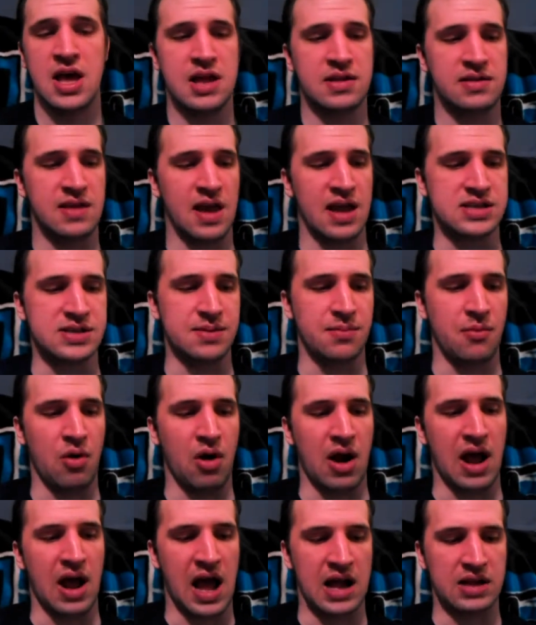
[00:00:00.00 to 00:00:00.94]
takes a
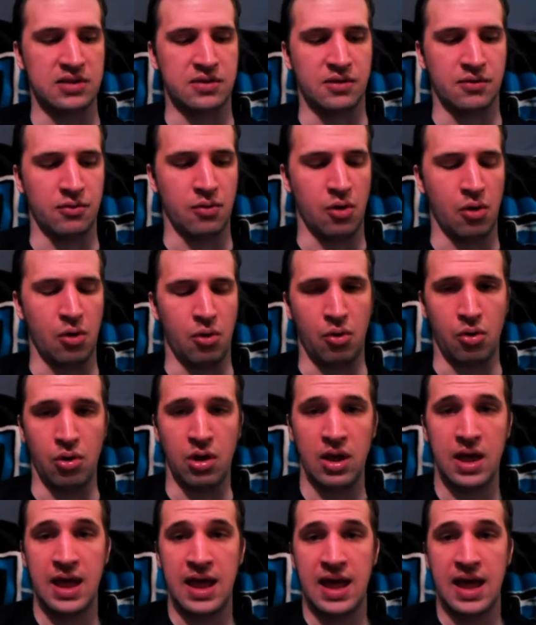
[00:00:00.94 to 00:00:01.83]
more active role